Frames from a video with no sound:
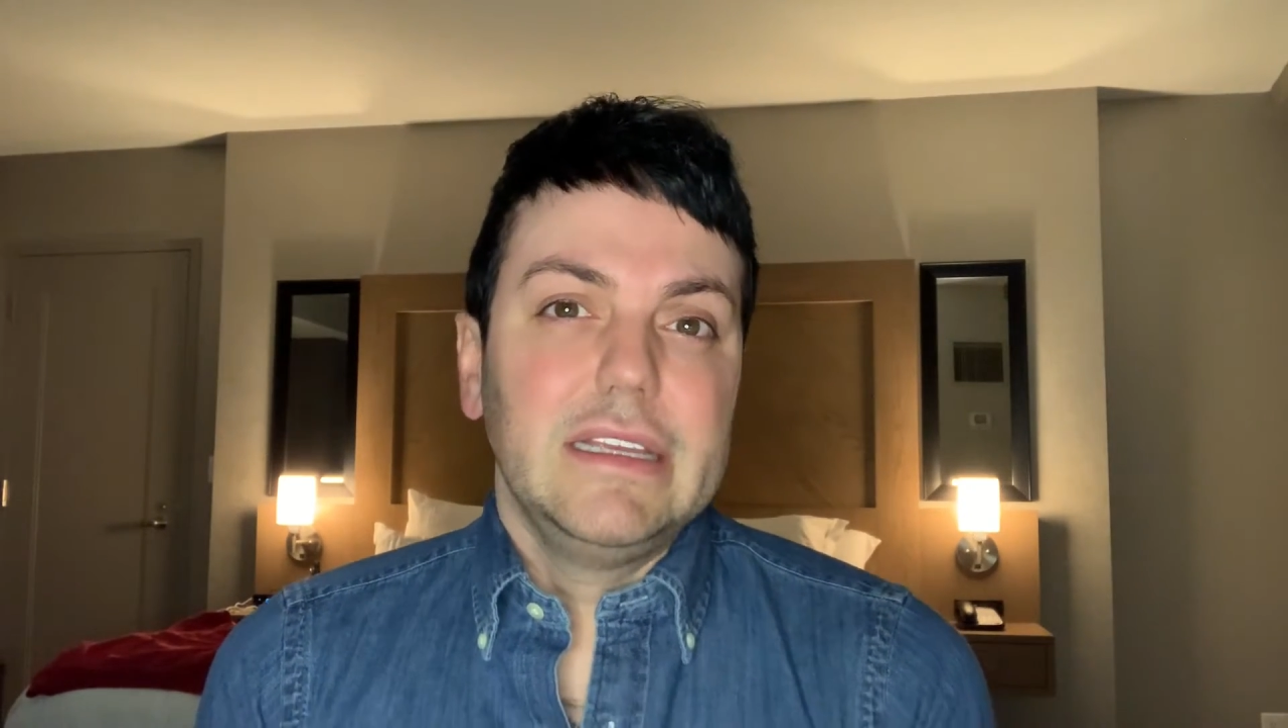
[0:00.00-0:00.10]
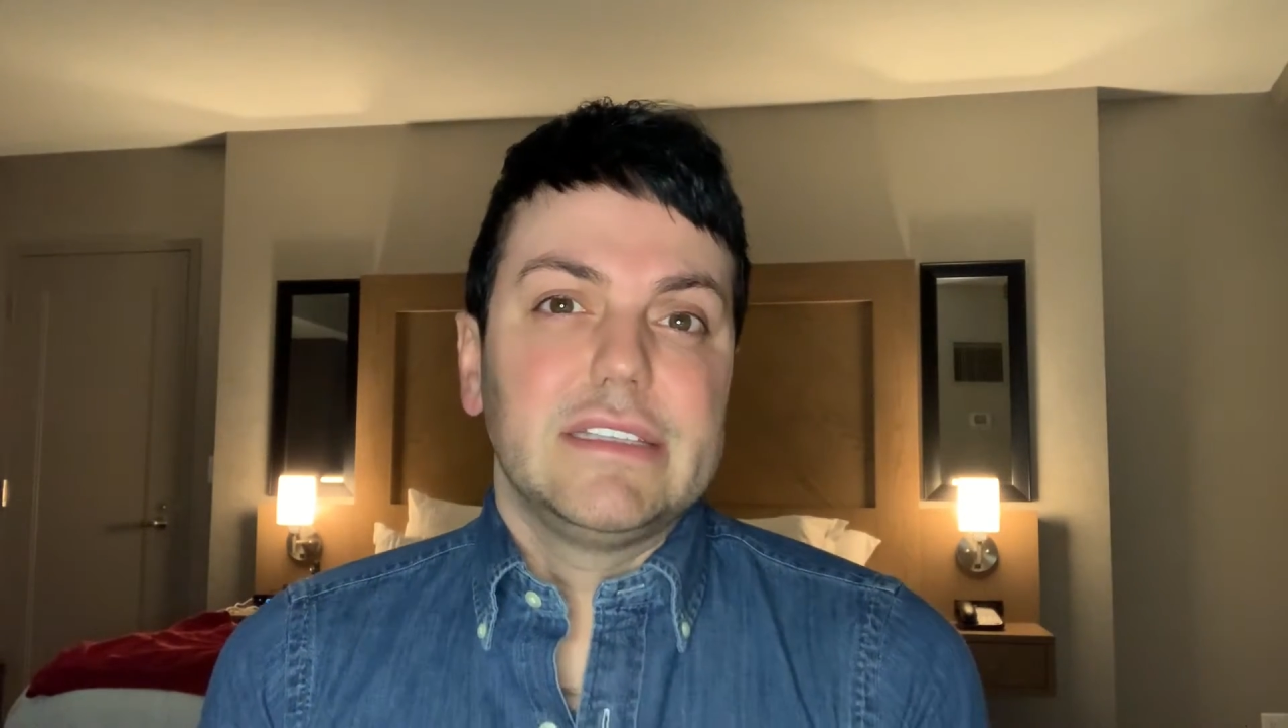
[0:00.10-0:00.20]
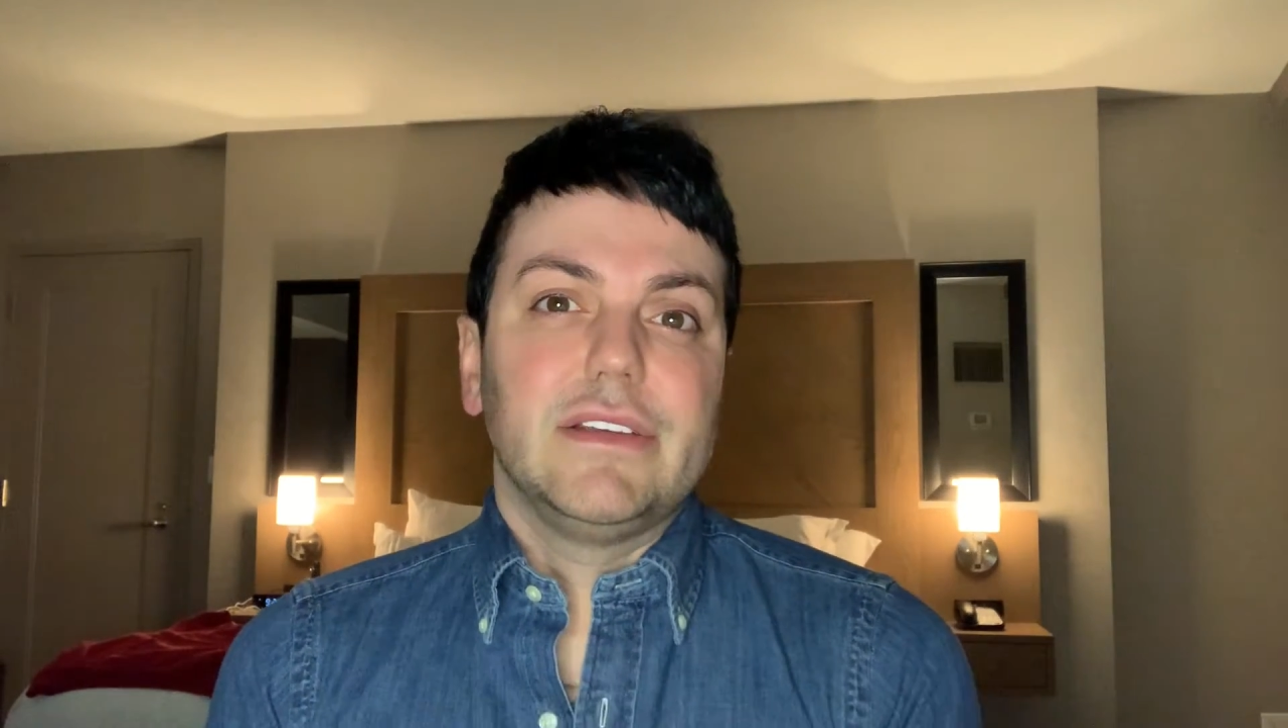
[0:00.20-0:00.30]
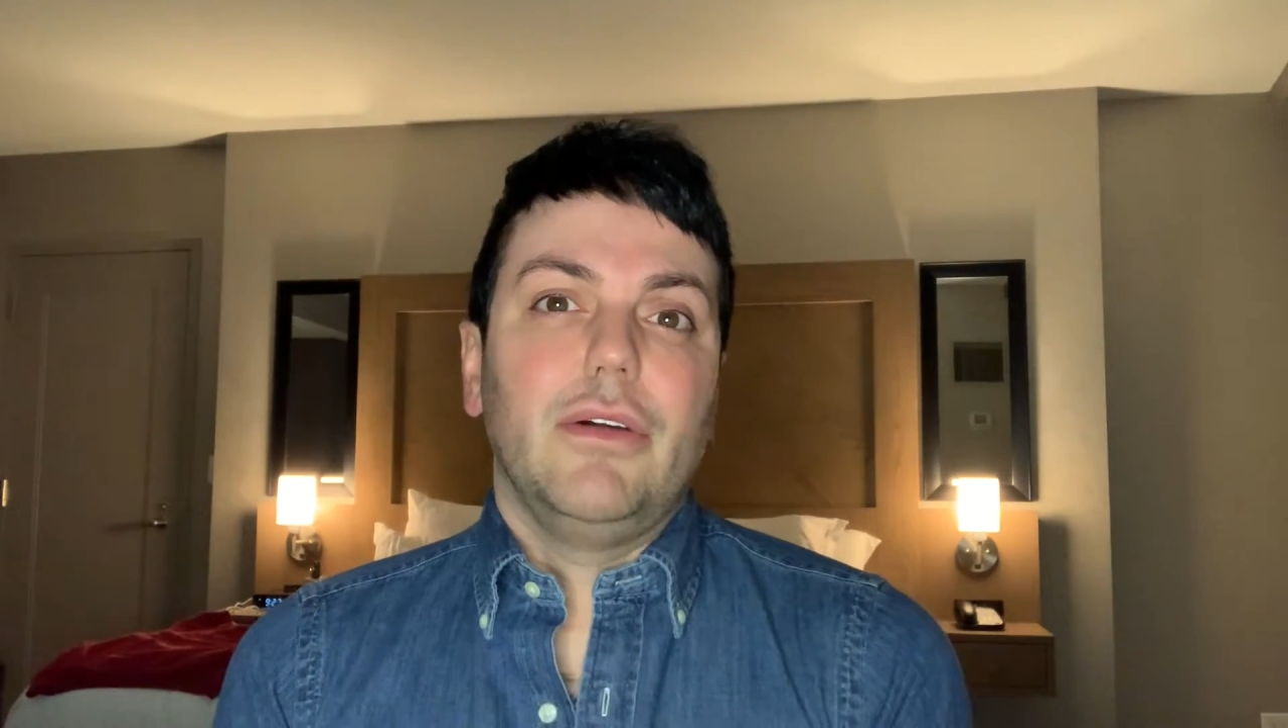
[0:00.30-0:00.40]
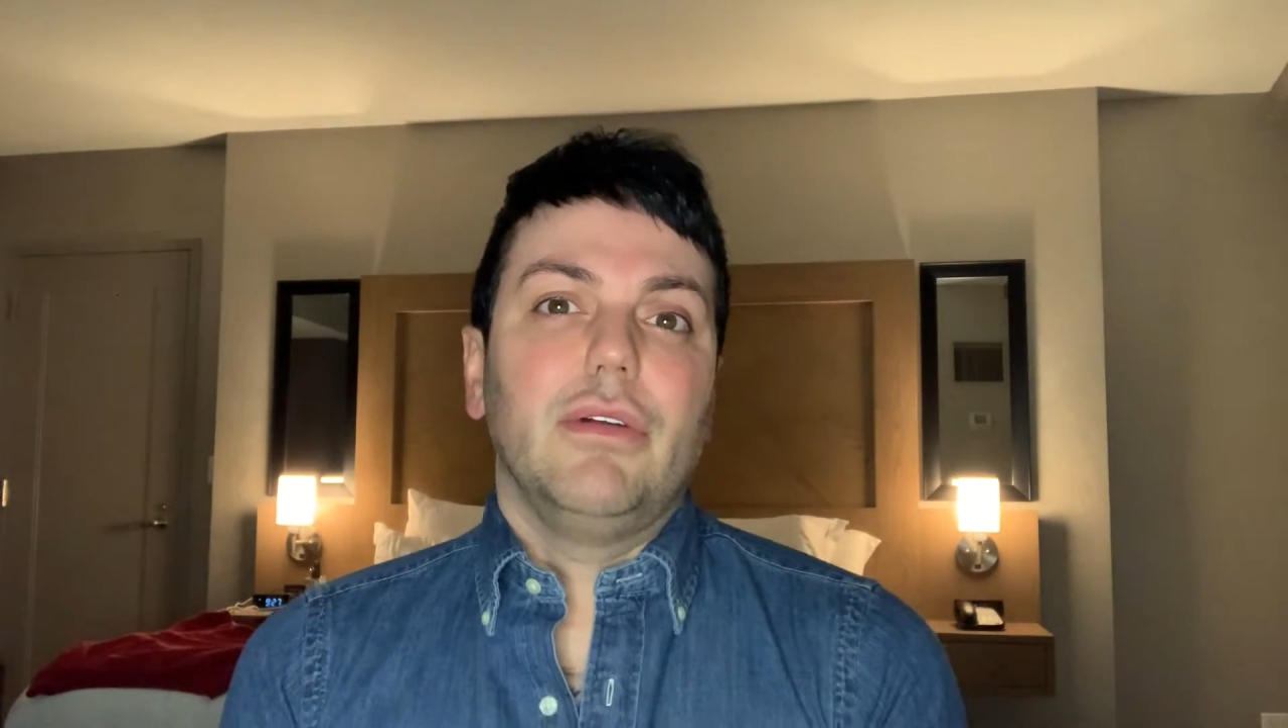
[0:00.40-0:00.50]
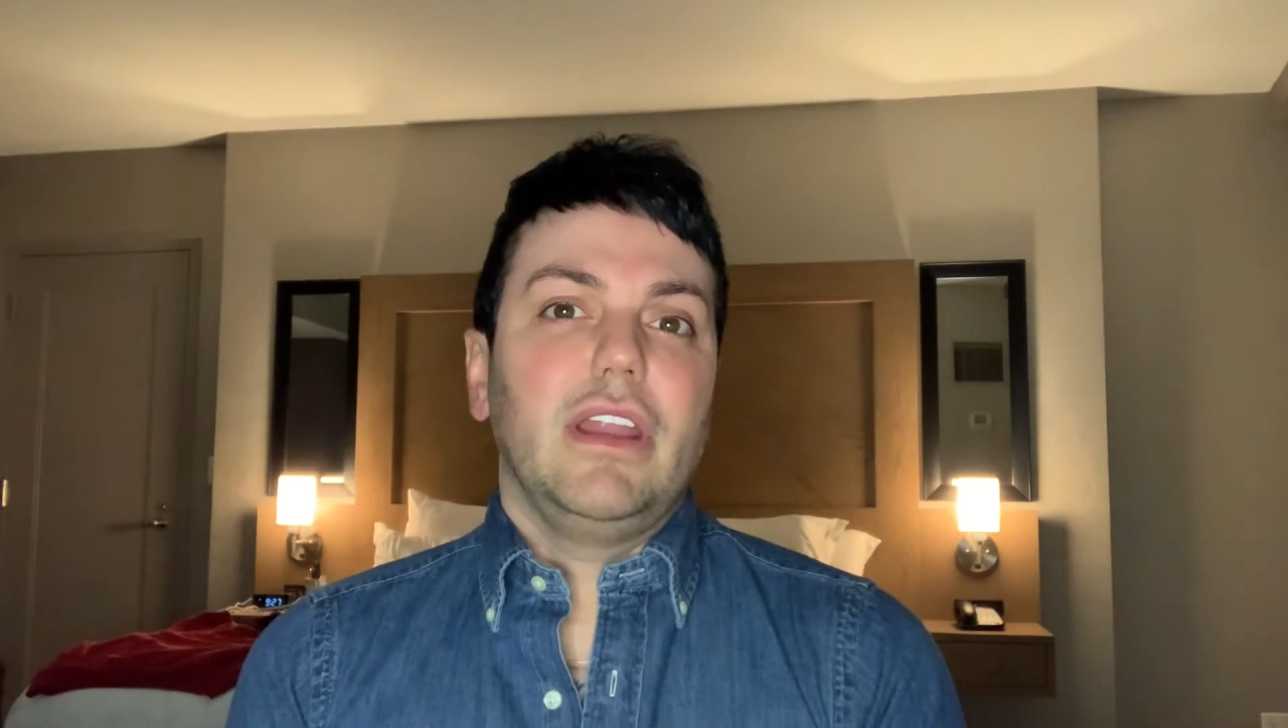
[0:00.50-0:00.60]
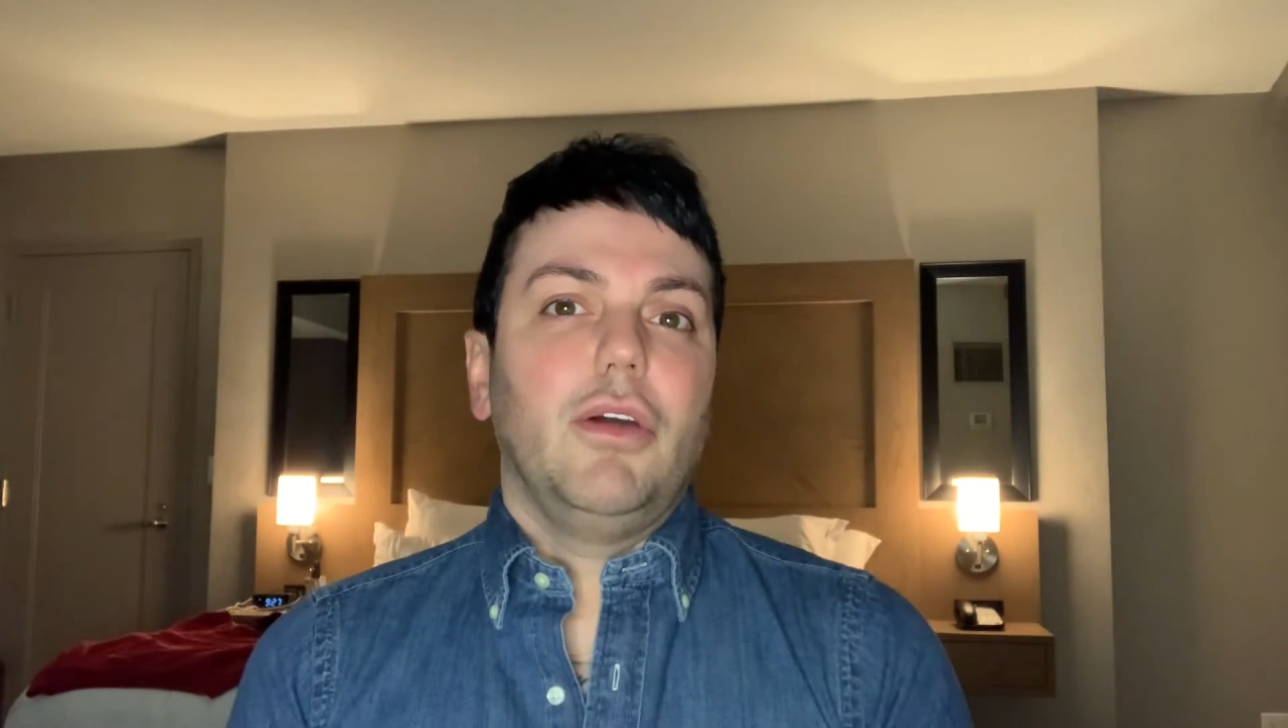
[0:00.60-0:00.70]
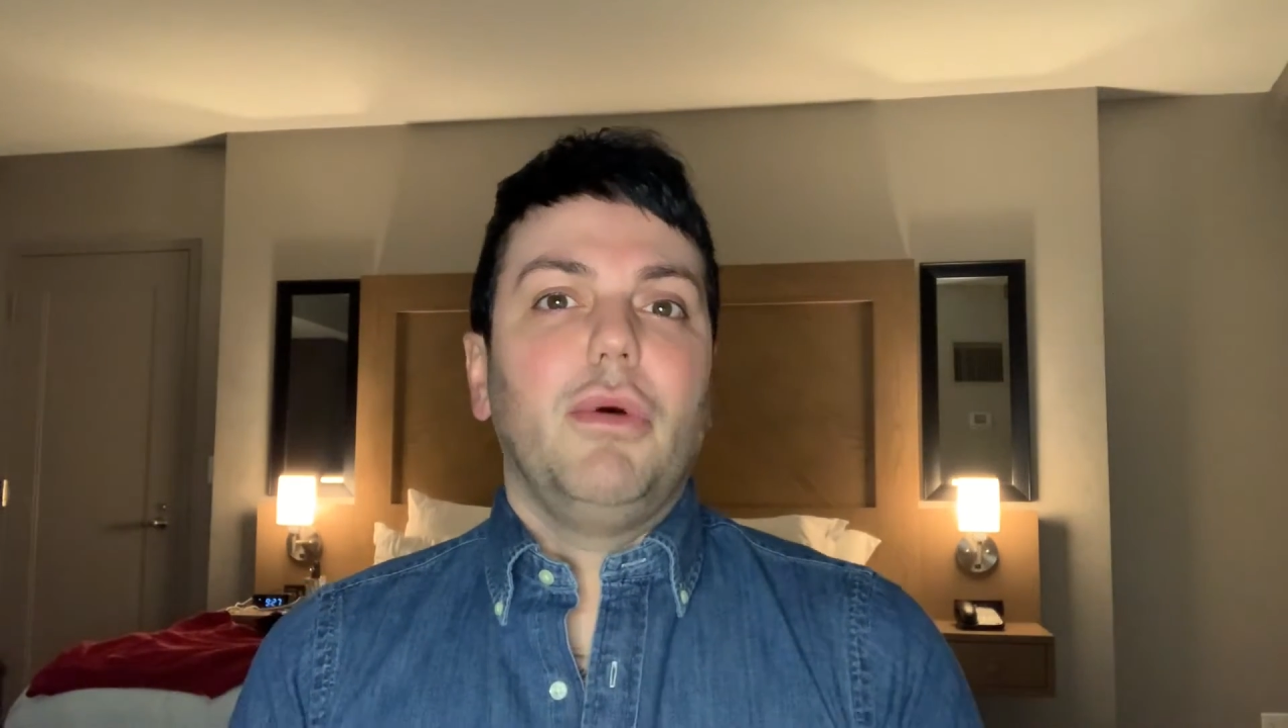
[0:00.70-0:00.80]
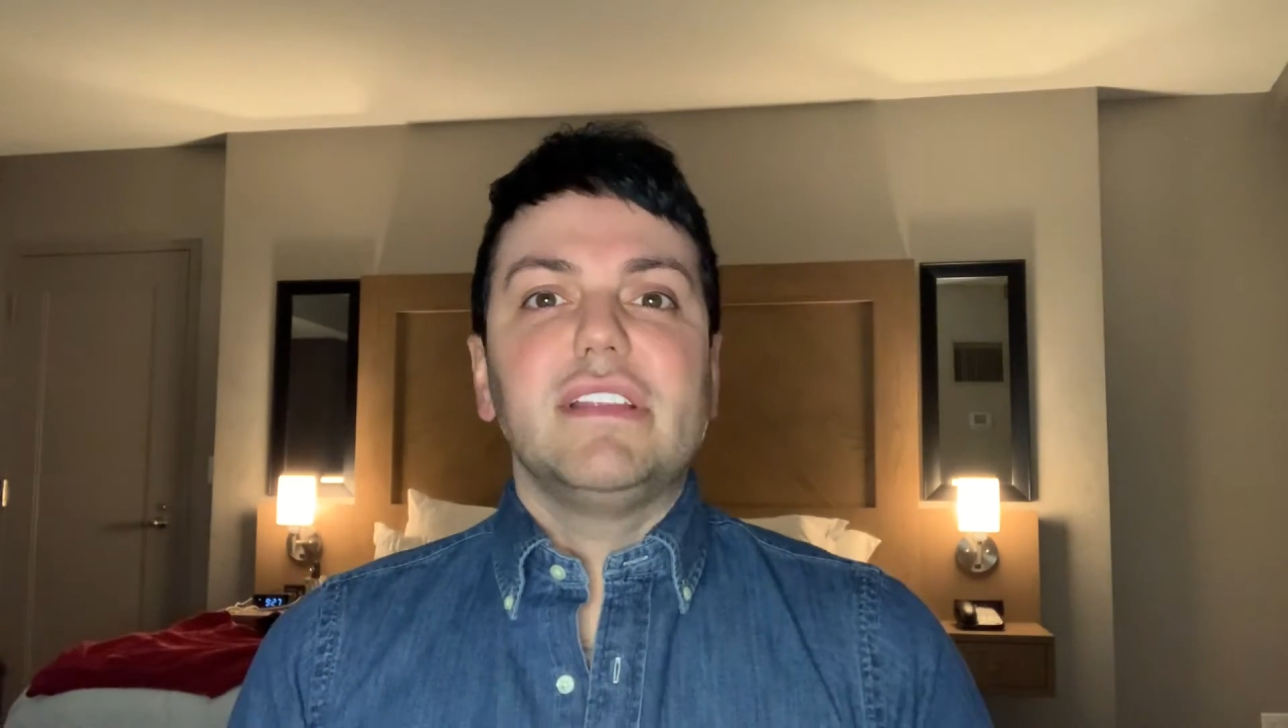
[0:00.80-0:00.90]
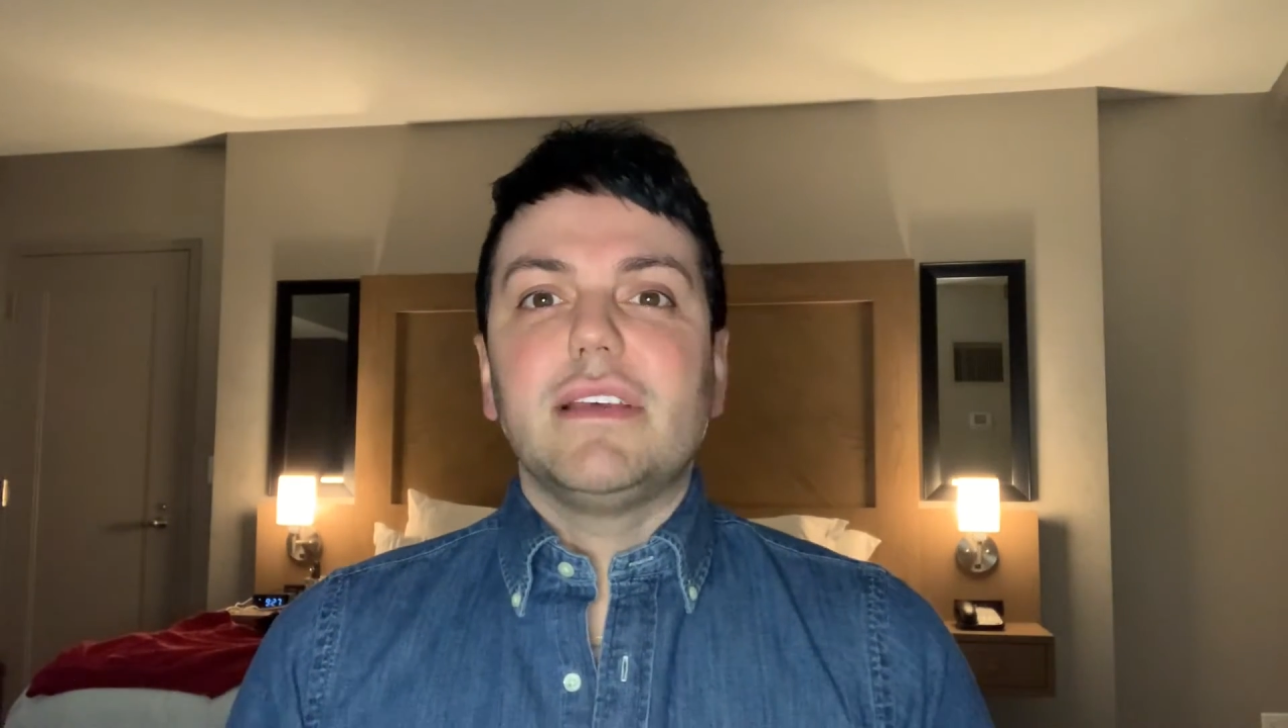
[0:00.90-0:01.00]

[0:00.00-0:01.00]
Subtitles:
So once